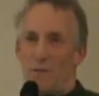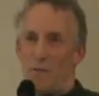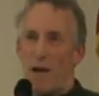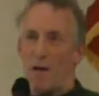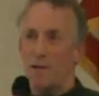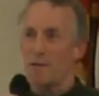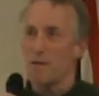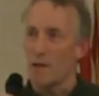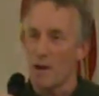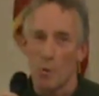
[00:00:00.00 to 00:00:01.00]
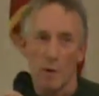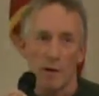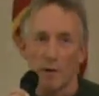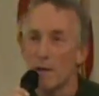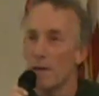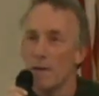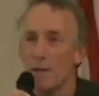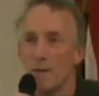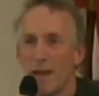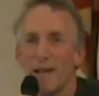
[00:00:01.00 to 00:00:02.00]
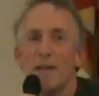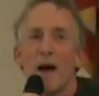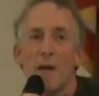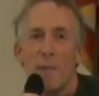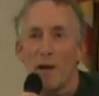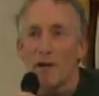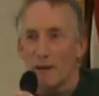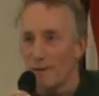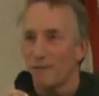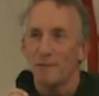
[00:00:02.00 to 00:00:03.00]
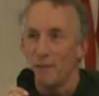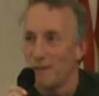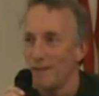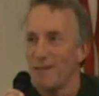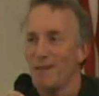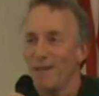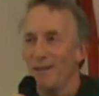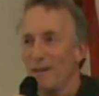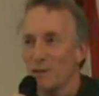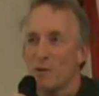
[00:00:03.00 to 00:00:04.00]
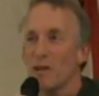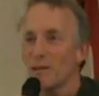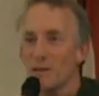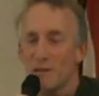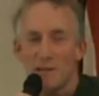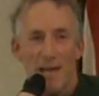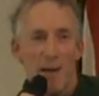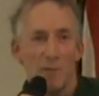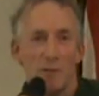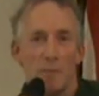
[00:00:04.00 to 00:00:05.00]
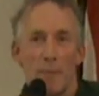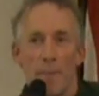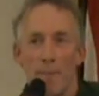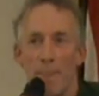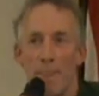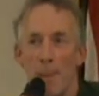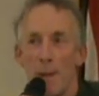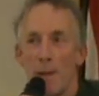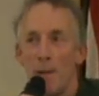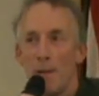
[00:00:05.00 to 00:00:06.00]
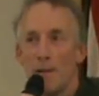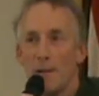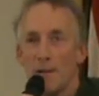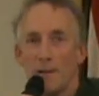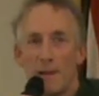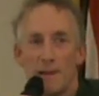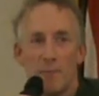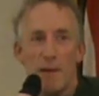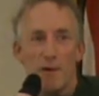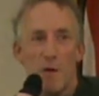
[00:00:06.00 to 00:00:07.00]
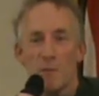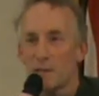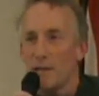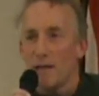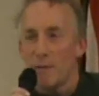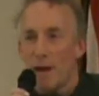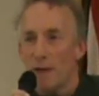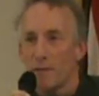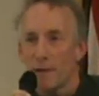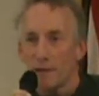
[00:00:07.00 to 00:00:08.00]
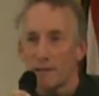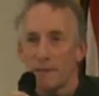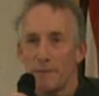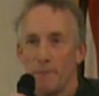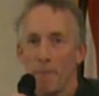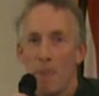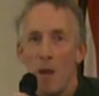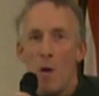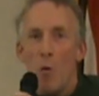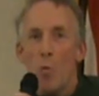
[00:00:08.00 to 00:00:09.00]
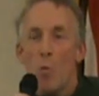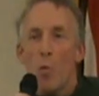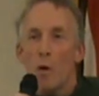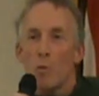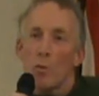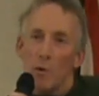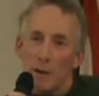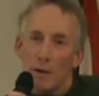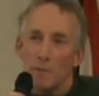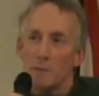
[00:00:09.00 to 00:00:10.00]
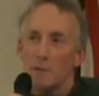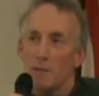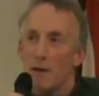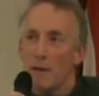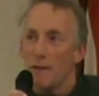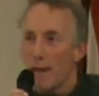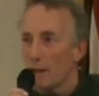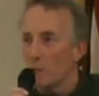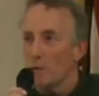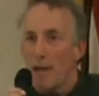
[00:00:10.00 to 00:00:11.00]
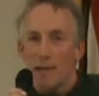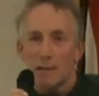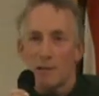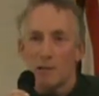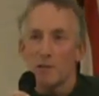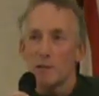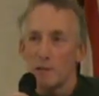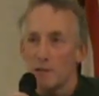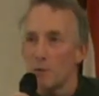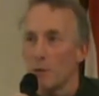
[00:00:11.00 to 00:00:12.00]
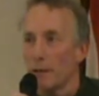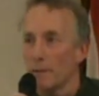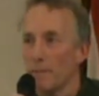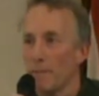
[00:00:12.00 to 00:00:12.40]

wow, that's kind of weird. Anti-American, because they're against the establishment. Let's make no mistake about this. What Williams and the natural gas industry is doing